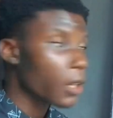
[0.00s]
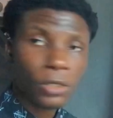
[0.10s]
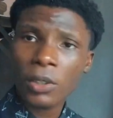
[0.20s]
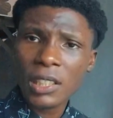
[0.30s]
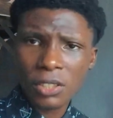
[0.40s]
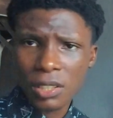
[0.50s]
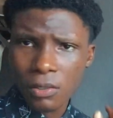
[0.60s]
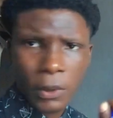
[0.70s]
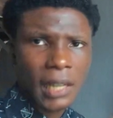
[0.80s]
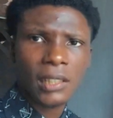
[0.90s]
So let's
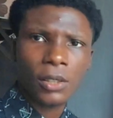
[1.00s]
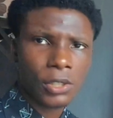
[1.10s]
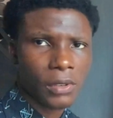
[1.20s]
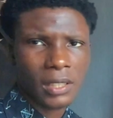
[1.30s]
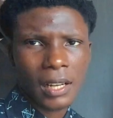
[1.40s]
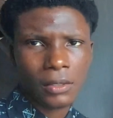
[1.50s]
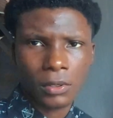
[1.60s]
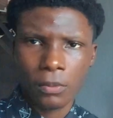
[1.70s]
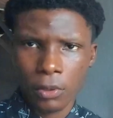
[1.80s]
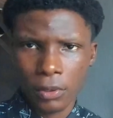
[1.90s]
just quickly illustrate that
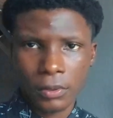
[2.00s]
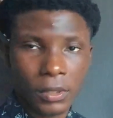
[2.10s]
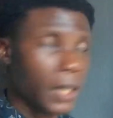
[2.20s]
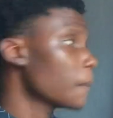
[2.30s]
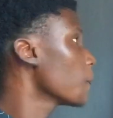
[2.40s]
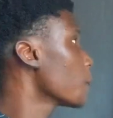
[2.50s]
on the board. Okay,